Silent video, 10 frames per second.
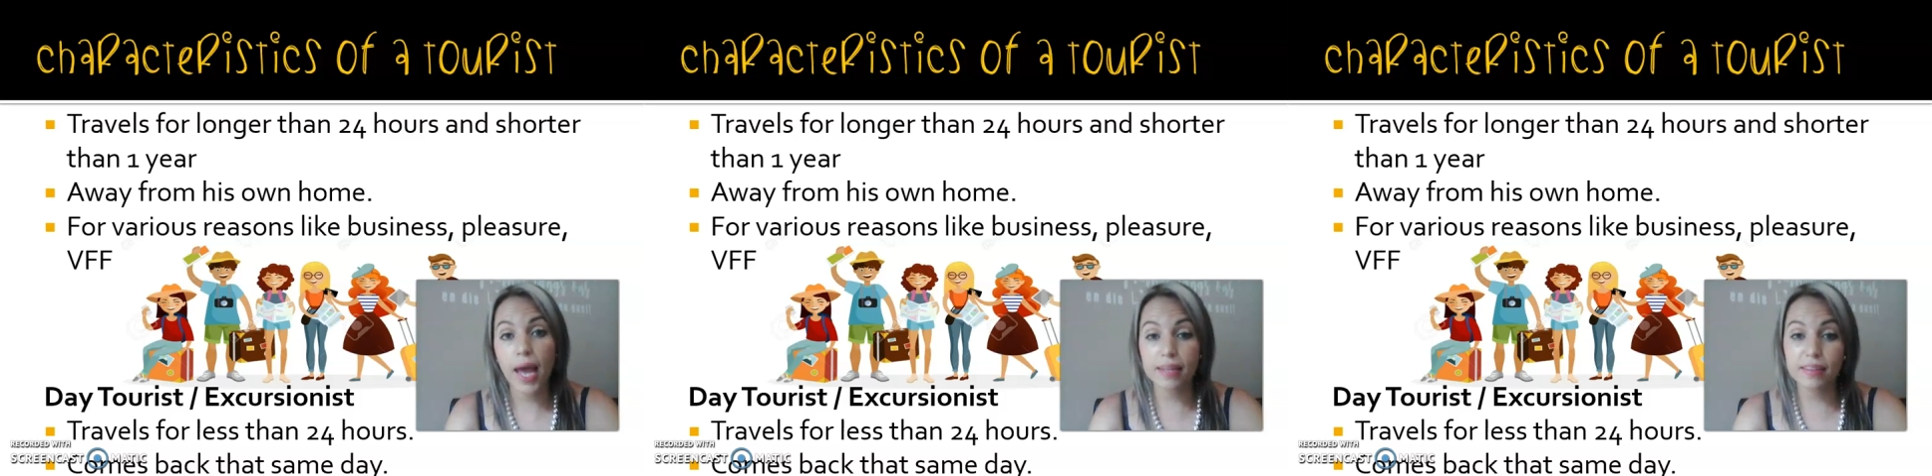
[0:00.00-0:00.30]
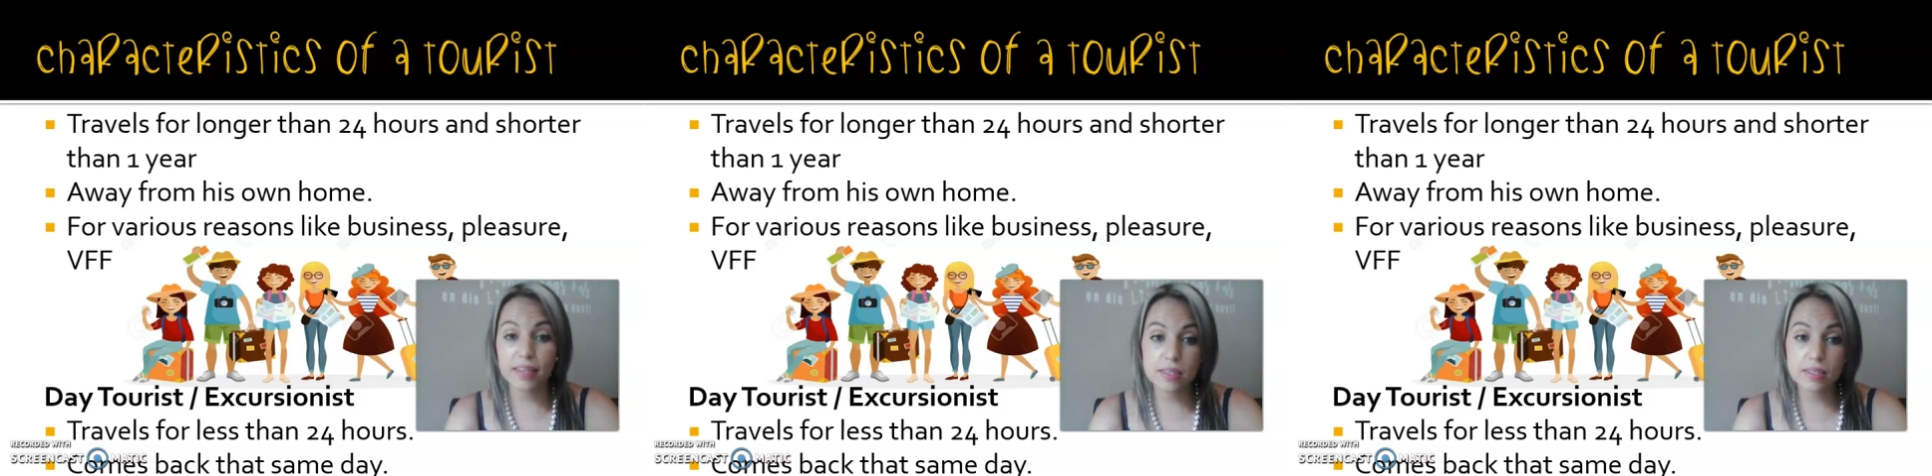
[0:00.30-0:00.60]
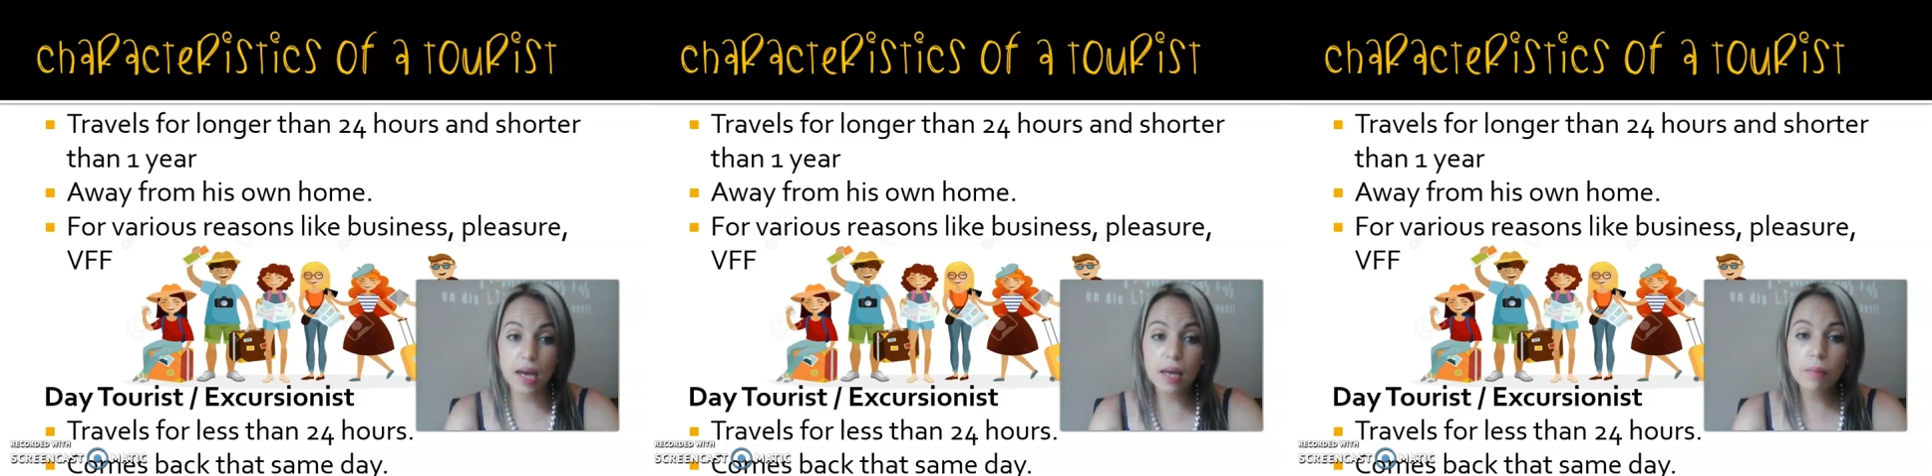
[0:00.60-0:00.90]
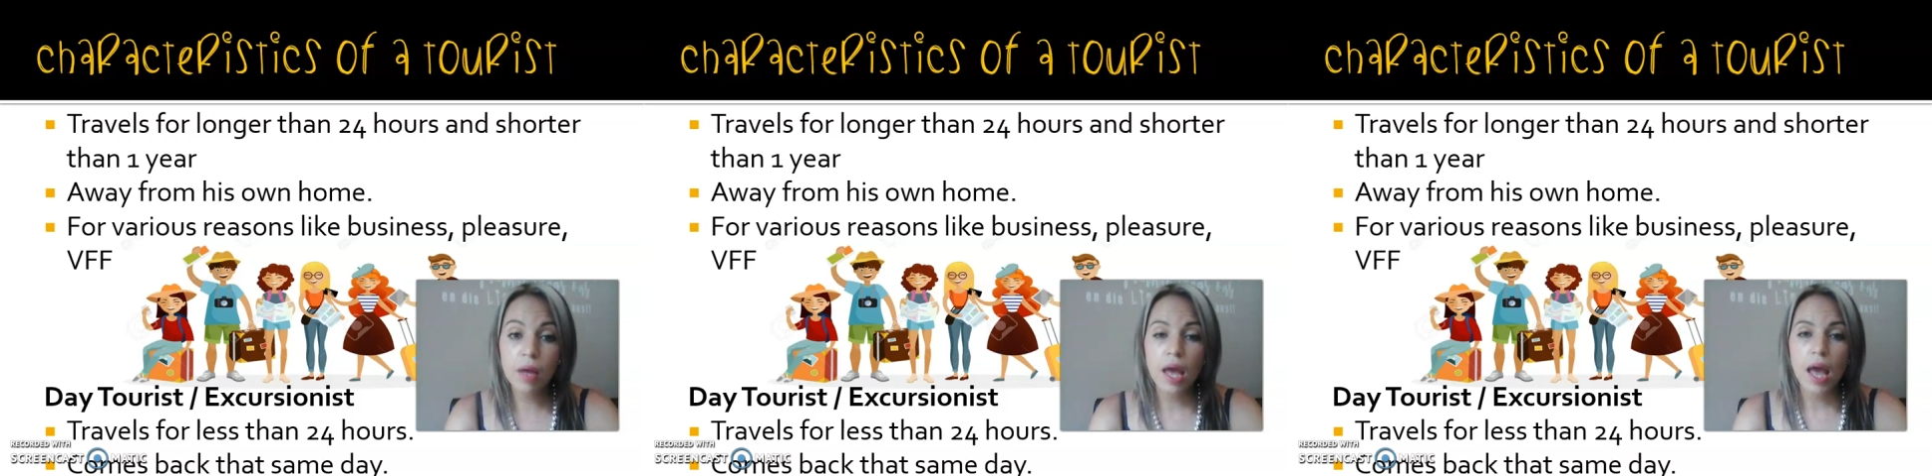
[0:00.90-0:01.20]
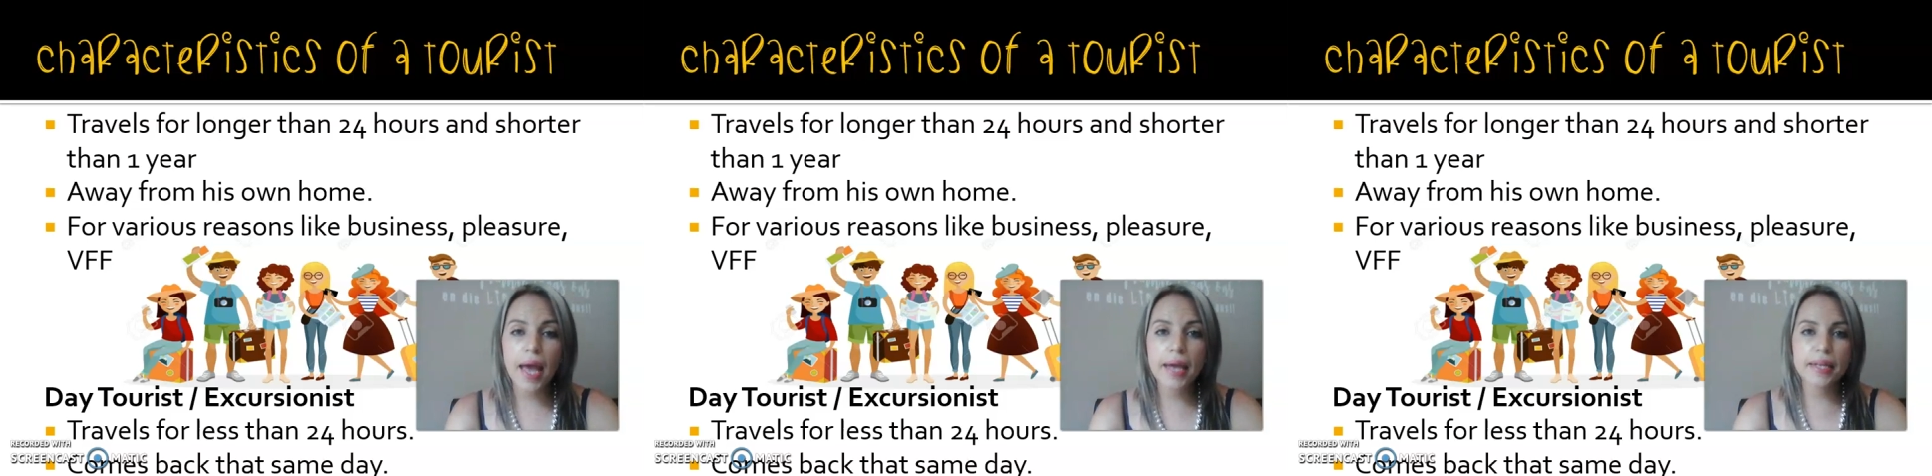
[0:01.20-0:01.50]
at this time,
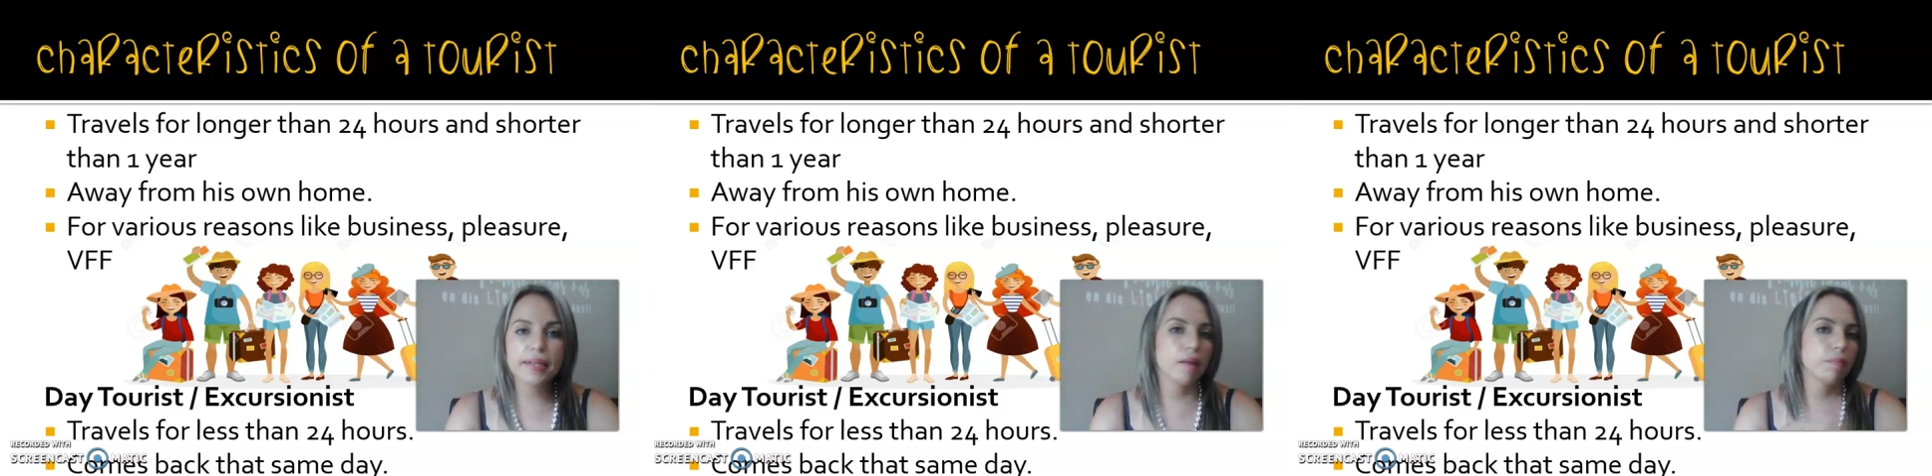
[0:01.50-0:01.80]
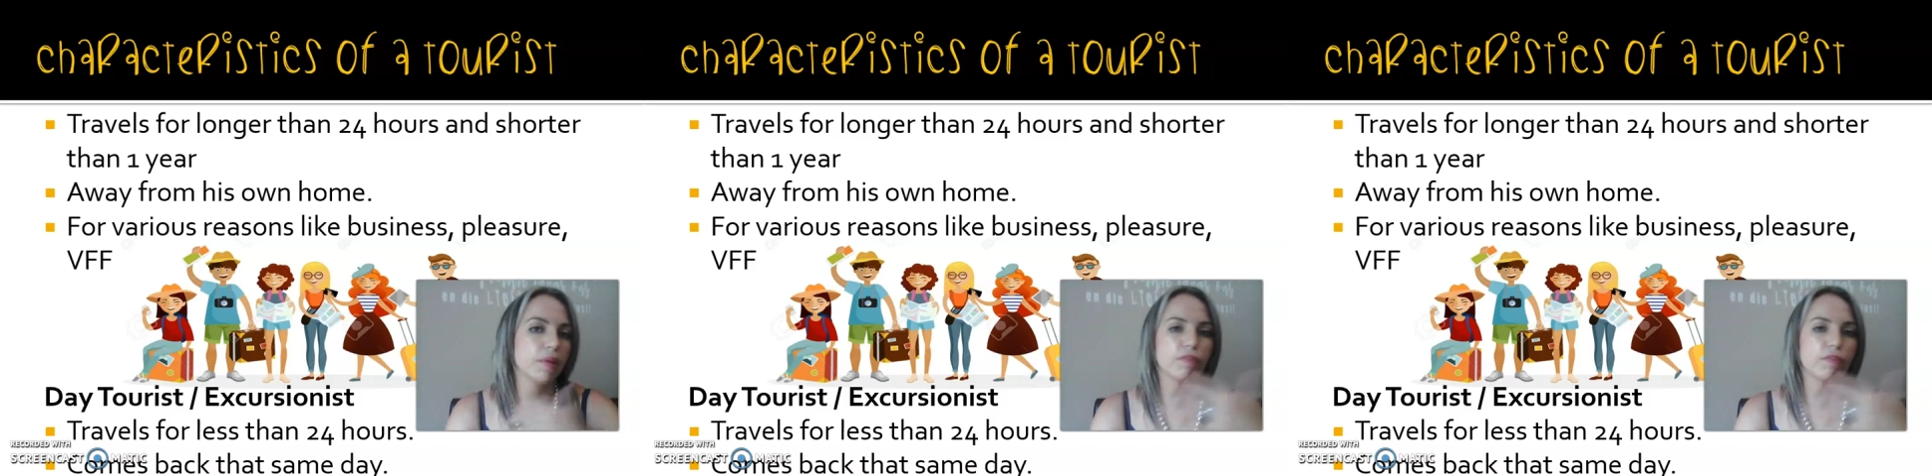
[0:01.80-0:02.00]
and it can be